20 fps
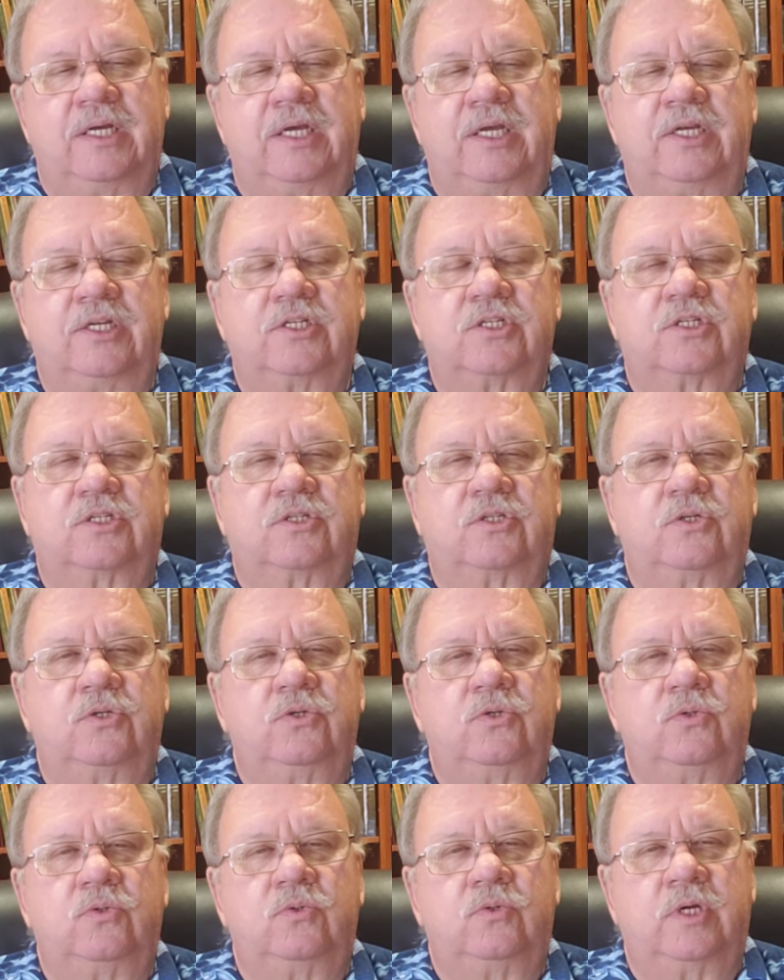is
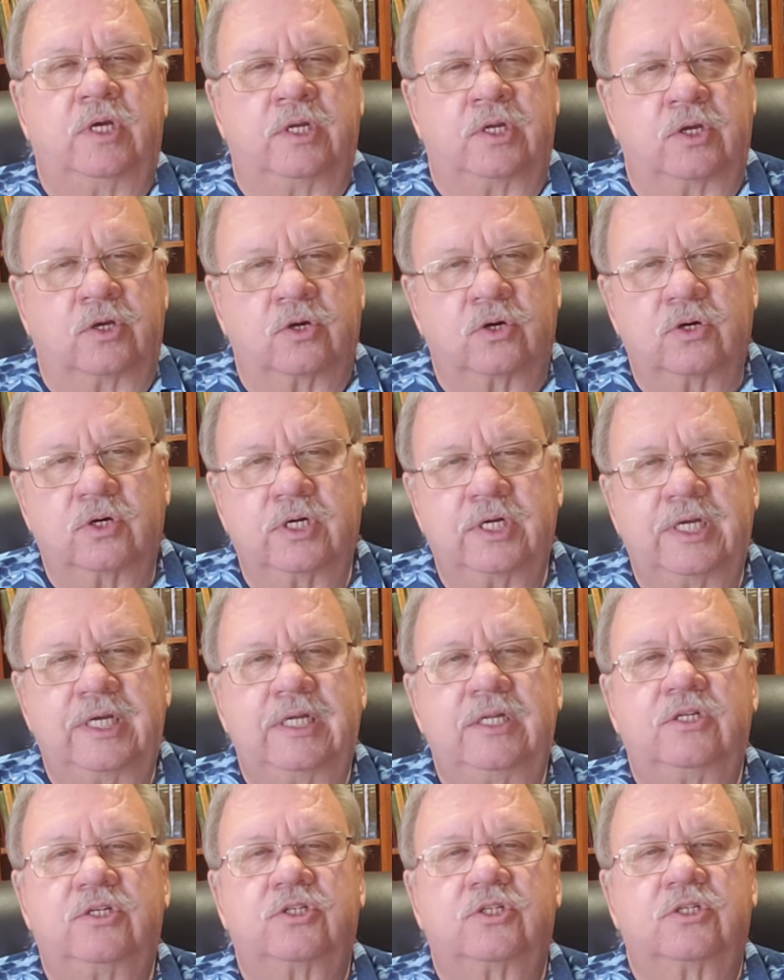to
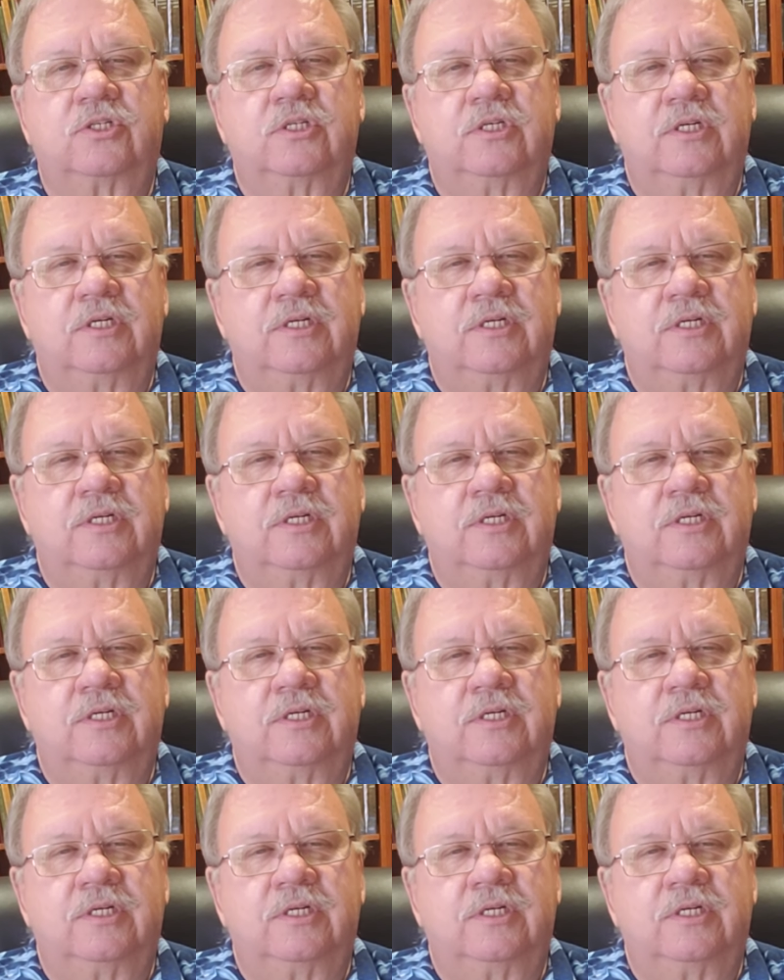encourage,